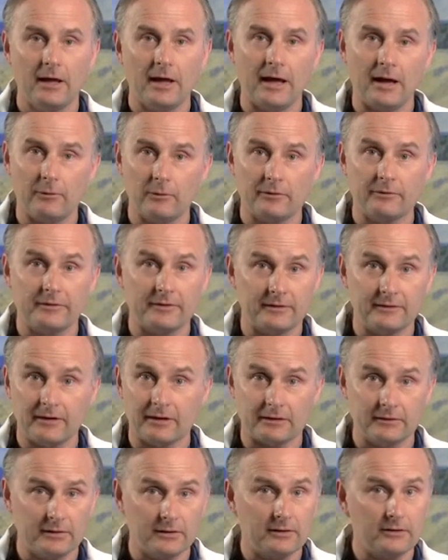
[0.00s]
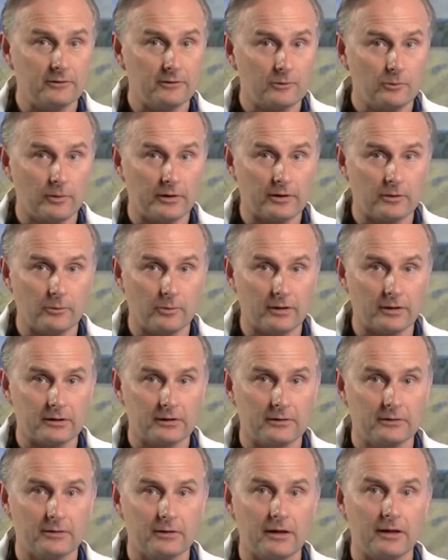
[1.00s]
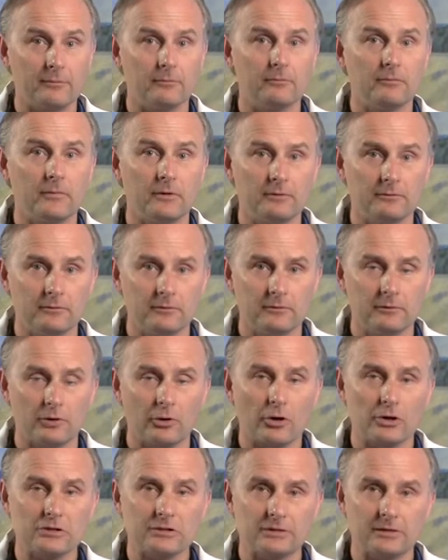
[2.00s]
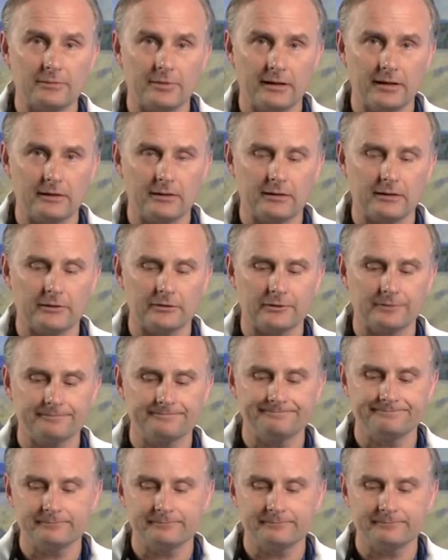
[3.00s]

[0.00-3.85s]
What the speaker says: However, the technique is quite quick and largely painless.